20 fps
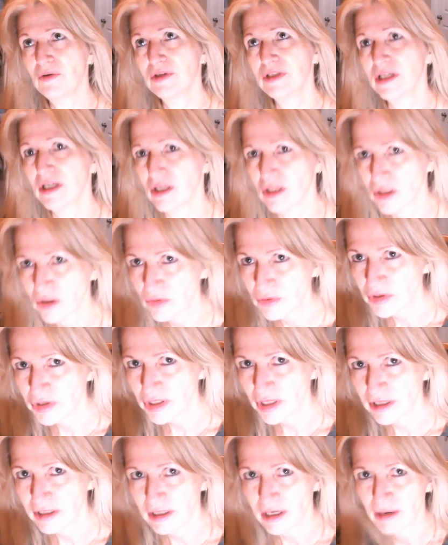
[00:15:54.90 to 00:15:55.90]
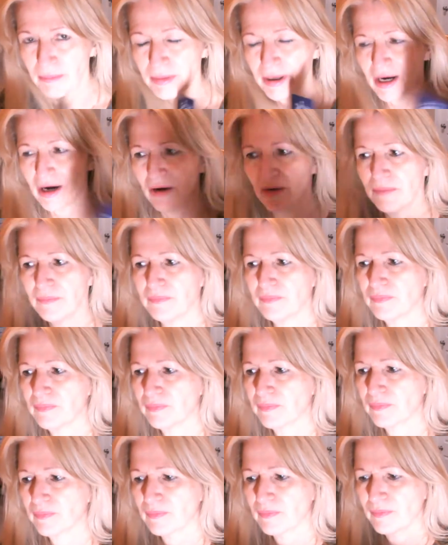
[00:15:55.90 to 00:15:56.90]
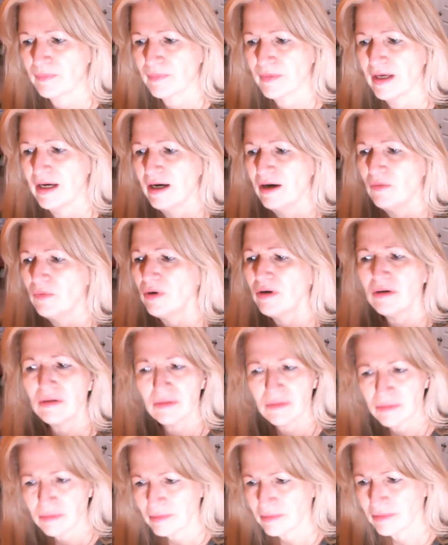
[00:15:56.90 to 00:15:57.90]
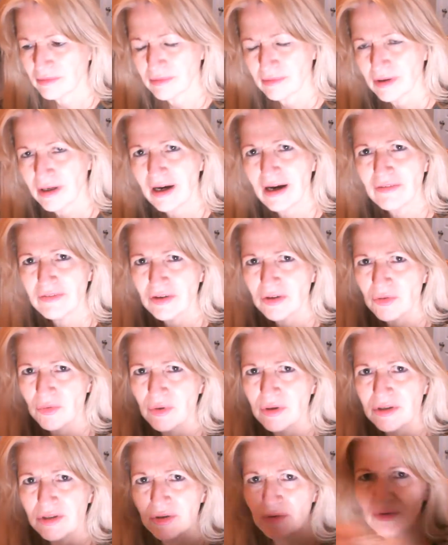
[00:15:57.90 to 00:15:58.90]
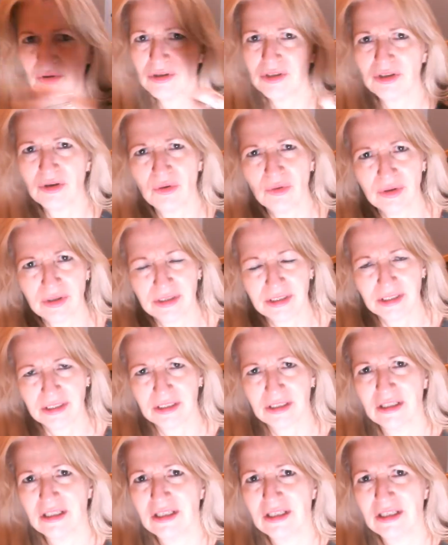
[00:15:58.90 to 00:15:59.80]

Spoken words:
is an illusion about, well, I have the Three of Swords. So it